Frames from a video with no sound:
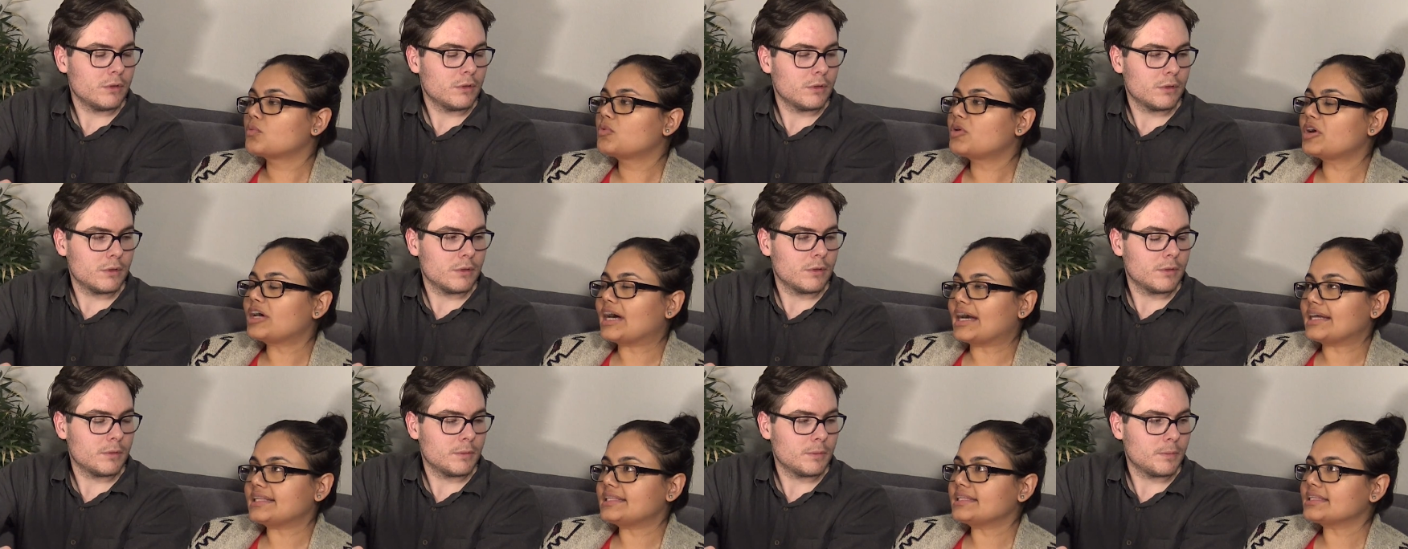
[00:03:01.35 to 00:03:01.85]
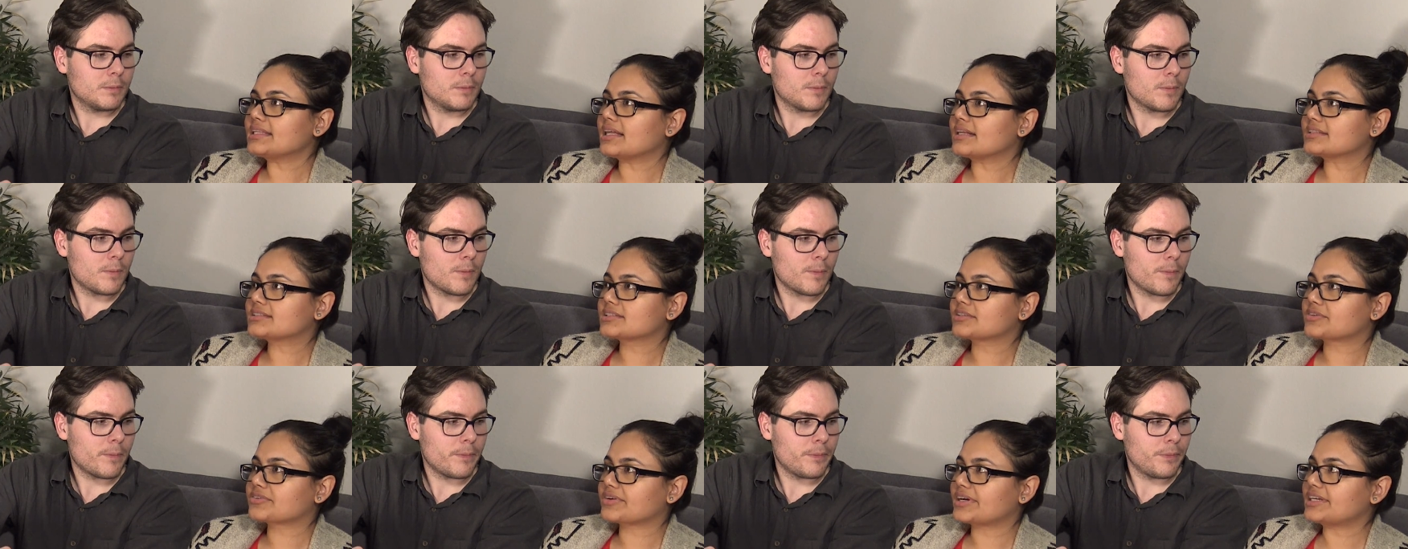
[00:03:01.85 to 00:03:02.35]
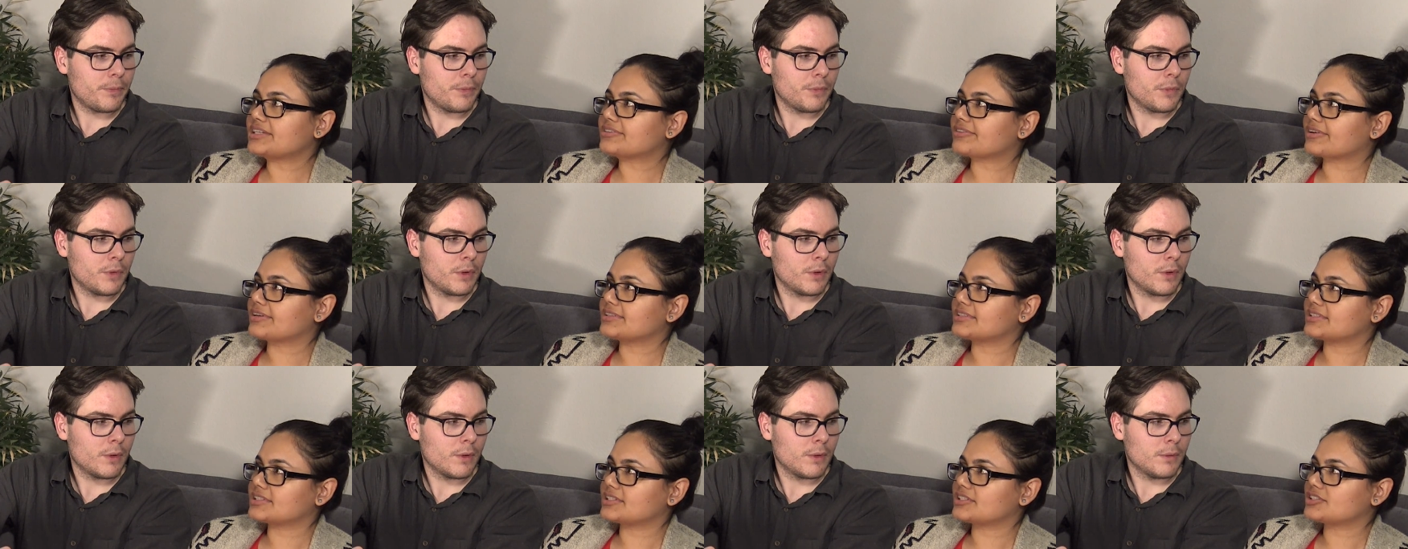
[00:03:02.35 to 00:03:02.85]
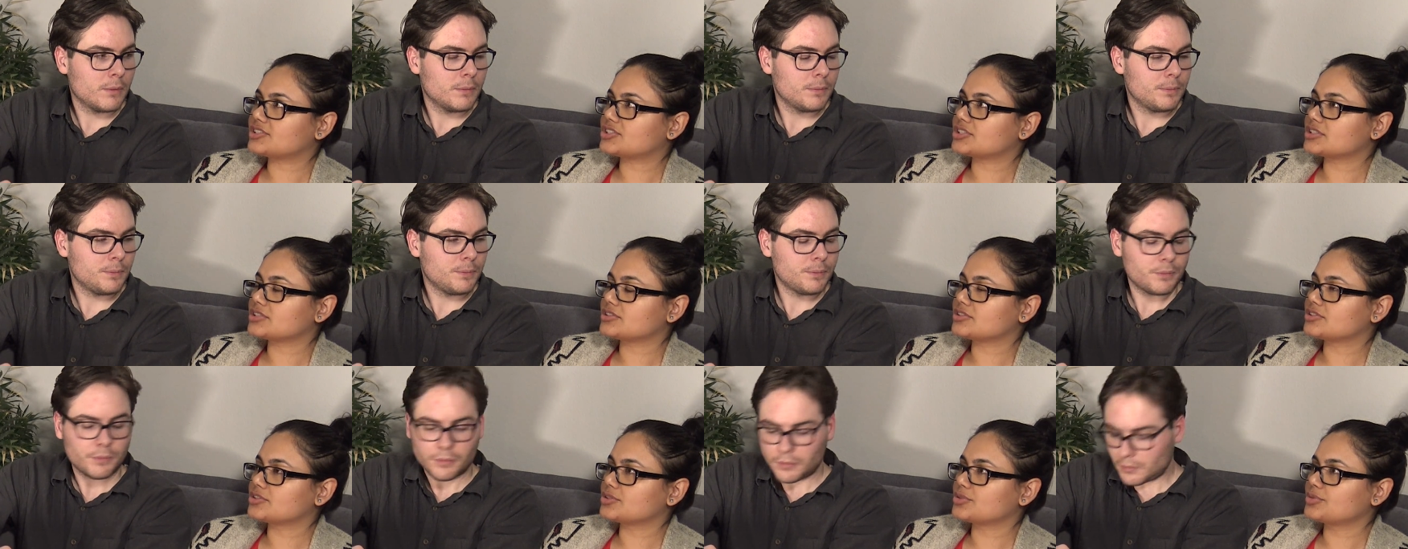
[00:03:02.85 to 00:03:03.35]
Speaker 1: Well, I think that's a great
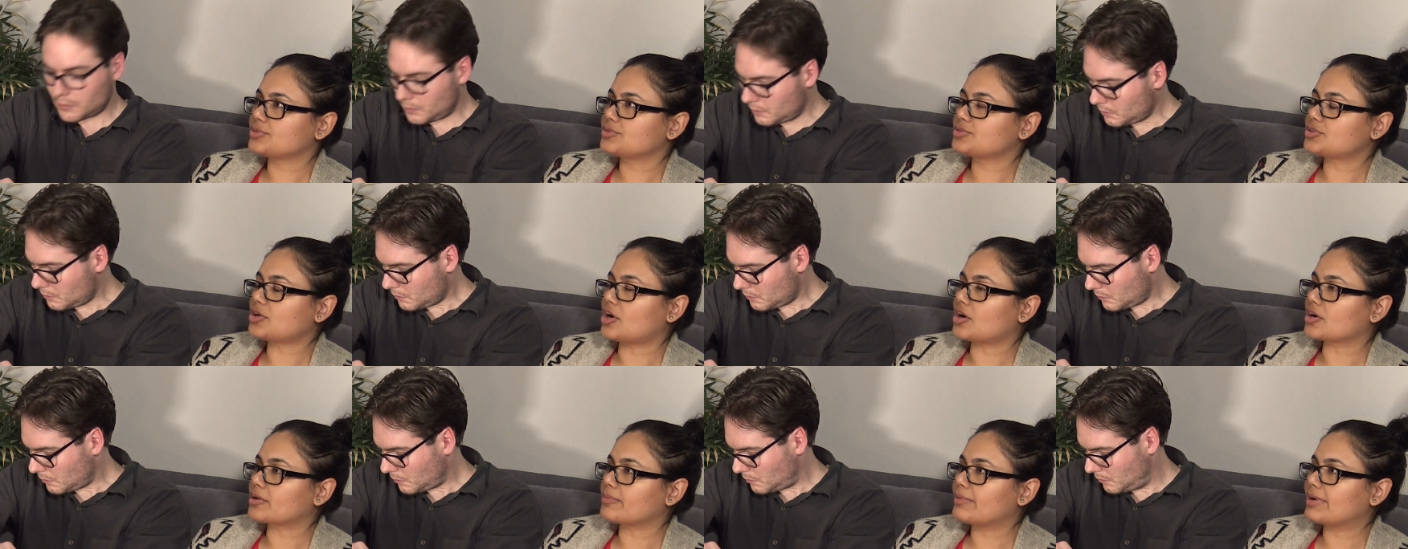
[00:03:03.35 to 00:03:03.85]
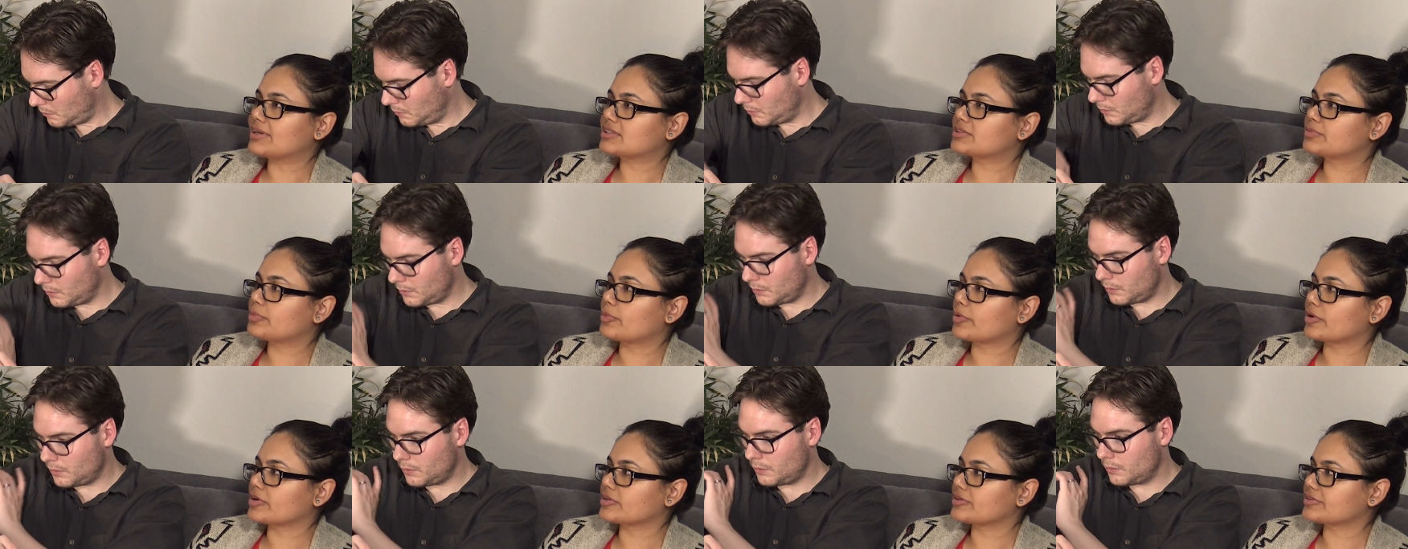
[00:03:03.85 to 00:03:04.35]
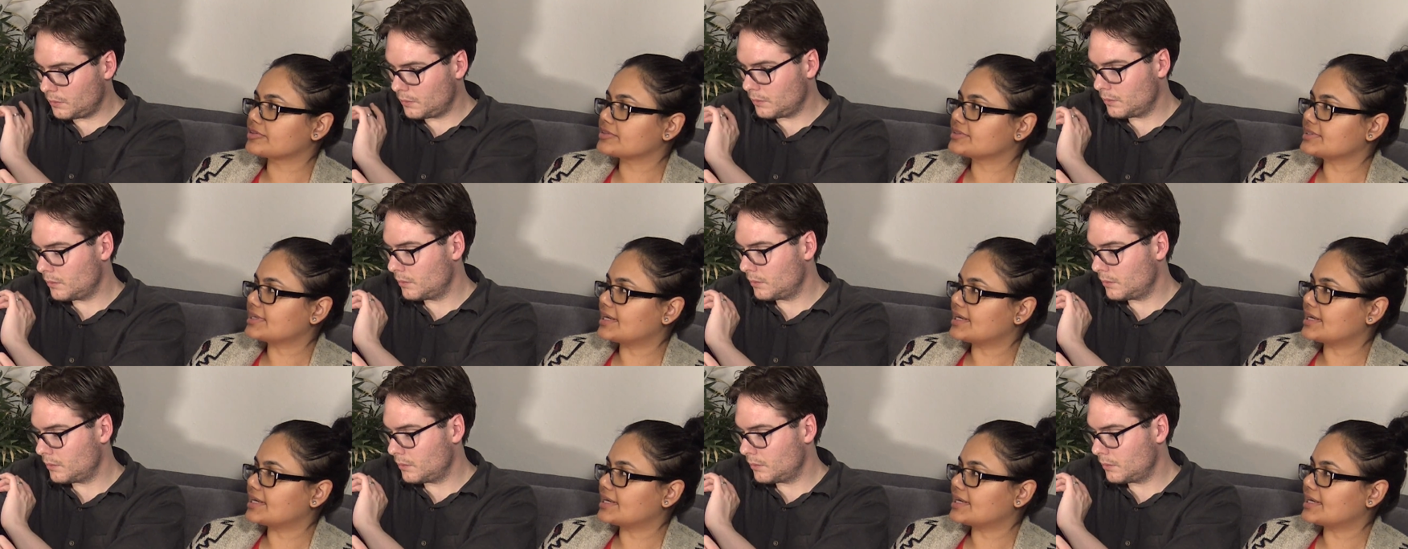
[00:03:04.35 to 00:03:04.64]
transition to talk about spoilers,